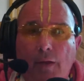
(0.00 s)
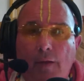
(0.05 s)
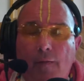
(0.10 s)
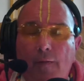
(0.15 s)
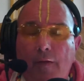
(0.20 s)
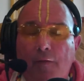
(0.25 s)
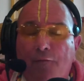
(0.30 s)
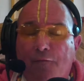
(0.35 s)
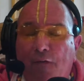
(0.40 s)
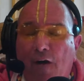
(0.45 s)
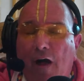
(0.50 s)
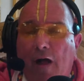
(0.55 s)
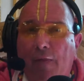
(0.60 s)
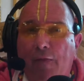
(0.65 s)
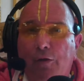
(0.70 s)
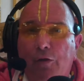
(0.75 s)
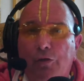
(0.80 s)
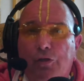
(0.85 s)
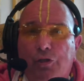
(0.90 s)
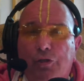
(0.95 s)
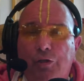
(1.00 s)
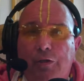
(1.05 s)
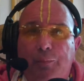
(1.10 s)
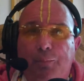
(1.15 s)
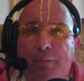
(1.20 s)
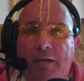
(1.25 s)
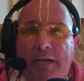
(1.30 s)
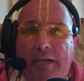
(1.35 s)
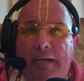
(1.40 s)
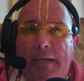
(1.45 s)
The father should
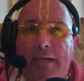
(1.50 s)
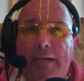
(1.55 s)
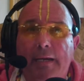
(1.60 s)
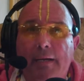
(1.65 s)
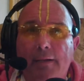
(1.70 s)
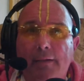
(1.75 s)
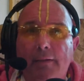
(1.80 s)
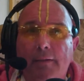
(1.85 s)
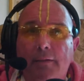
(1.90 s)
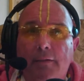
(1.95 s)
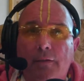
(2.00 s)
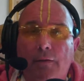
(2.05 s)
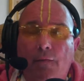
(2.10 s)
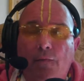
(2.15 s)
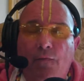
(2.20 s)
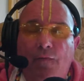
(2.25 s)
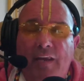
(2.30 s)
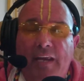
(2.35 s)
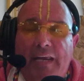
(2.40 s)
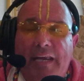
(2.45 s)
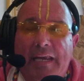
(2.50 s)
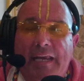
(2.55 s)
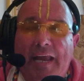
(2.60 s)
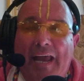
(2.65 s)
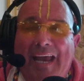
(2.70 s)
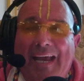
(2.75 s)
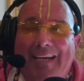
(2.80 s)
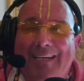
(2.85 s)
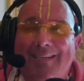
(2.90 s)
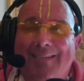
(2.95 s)
be the
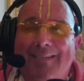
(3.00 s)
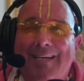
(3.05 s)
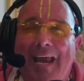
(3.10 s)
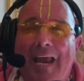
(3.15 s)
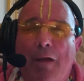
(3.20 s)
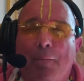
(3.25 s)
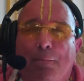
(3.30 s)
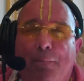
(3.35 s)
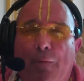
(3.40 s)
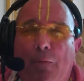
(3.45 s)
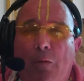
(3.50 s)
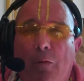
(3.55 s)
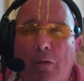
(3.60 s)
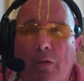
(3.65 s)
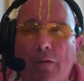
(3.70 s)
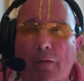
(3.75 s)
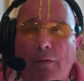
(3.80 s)
example,